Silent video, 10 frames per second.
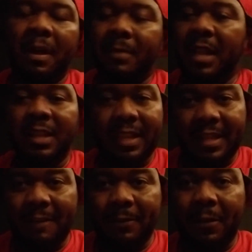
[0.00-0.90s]
I'm not looking
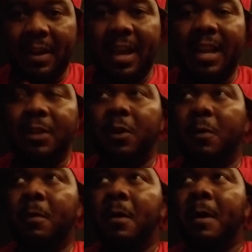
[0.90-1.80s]
that far ahead. I
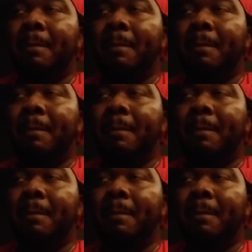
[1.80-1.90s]
know